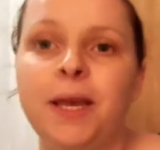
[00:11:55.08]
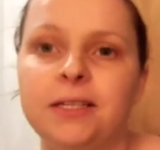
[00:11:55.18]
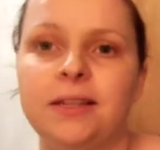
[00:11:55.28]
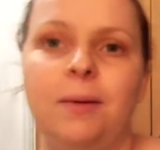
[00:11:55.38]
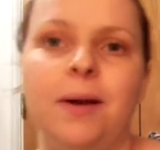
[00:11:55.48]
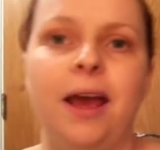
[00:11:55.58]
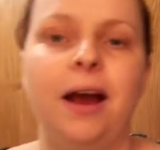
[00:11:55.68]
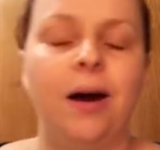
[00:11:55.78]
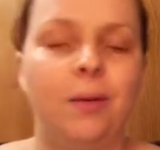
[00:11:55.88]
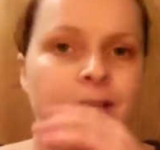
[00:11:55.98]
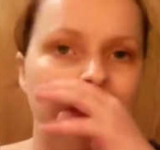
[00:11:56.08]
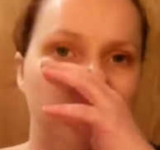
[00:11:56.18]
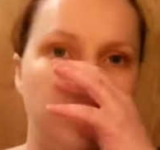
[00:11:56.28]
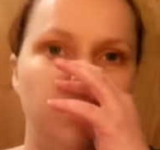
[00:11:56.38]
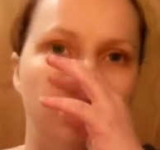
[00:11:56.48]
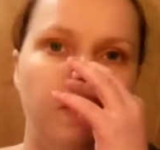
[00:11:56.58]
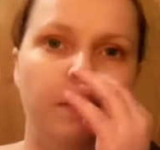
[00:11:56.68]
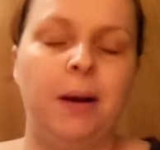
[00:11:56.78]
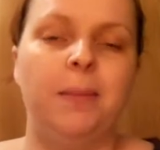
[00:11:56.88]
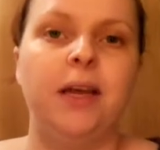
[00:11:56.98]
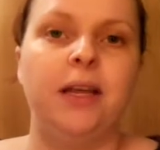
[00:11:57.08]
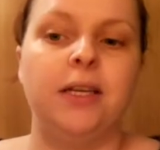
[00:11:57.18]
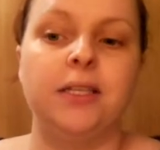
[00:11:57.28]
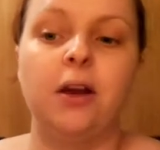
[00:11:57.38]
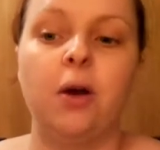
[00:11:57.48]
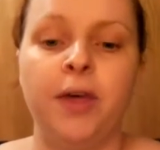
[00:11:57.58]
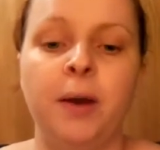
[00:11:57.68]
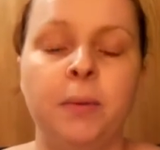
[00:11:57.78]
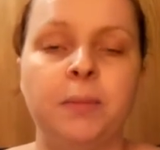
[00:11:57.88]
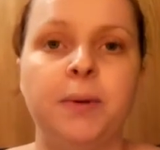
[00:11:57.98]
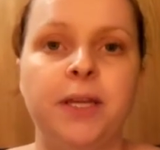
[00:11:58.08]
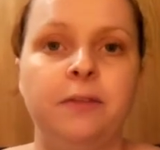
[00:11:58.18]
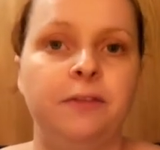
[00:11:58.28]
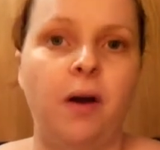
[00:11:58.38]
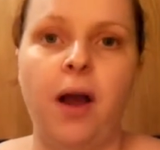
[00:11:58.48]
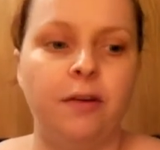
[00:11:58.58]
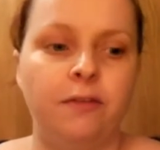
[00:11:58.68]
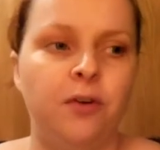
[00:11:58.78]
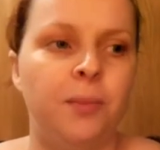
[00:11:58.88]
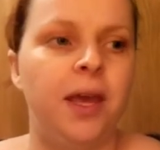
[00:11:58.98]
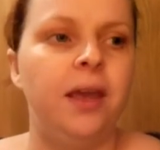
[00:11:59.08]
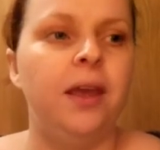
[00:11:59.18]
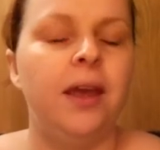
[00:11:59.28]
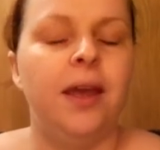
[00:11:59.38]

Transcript: picked that one out. I went to the shop with my mum and I was like, oh, that one would be fine for me.